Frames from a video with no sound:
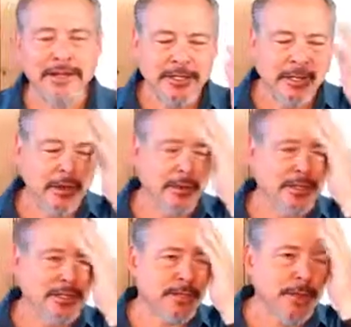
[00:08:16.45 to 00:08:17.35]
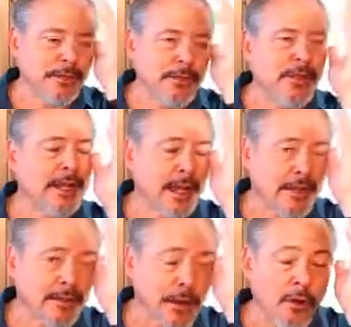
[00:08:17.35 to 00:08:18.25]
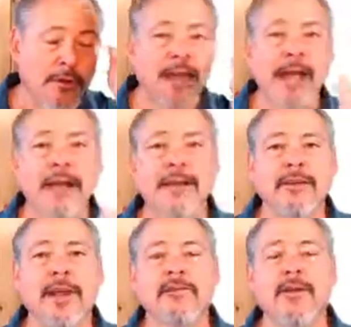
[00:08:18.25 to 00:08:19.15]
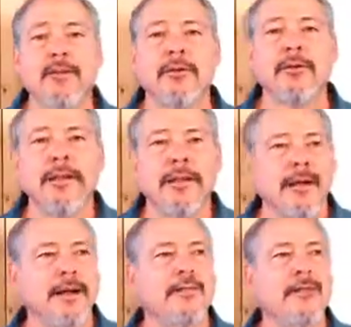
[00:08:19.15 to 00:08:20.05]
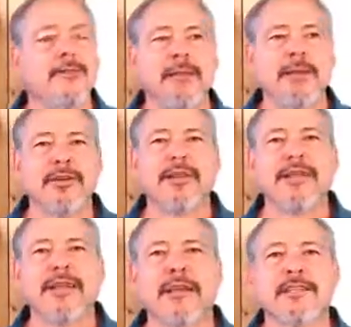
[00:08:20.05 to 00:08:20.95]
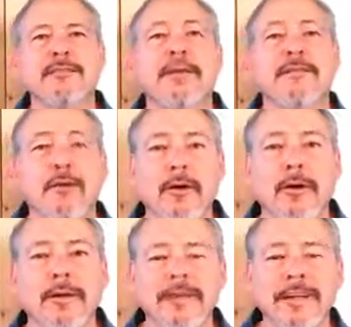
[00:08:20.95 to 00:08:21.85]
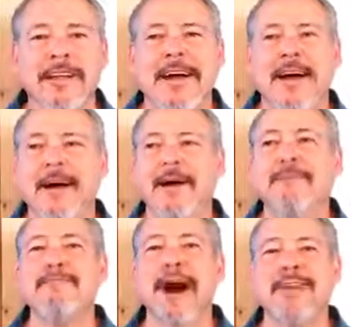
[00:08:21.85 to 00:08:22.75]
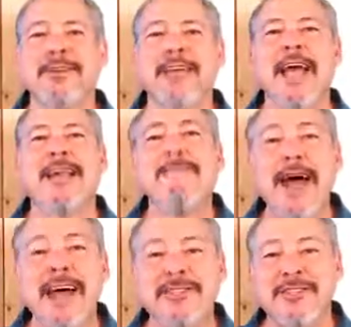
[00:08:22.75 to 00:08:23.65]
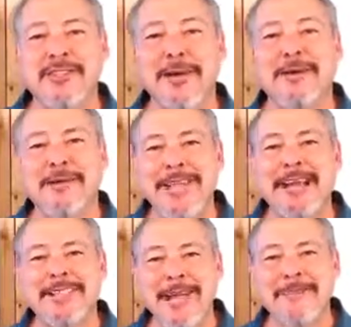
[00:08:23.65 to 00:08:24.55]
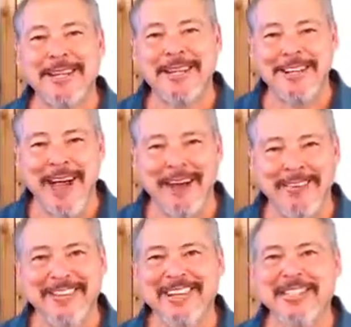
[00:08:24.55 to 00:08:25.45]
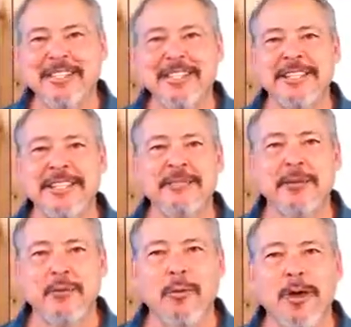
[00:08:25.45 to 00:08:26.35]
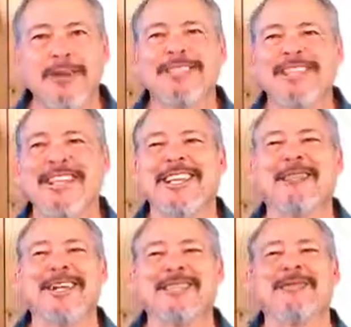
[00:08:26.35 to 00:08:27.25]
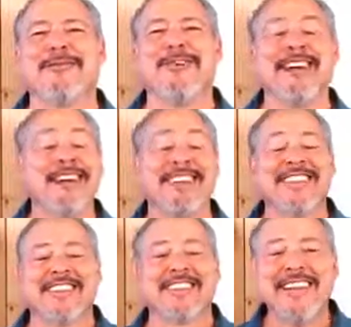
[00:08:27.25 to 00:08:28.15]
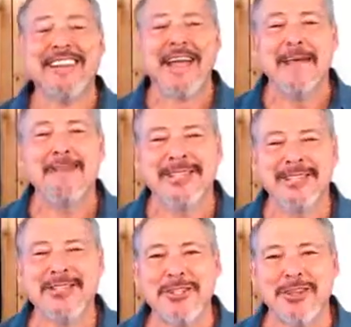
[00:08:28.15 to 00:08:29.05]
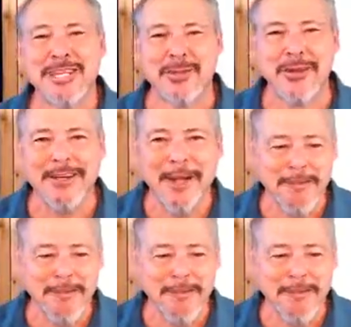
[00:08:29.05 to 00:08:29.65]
So there's people that I know that had trouble with me returning texts before. But you can't imagine the number of texts I'm getting now that it's even worse than it was before. I don't even have to tell you. And Messenger is blowing up.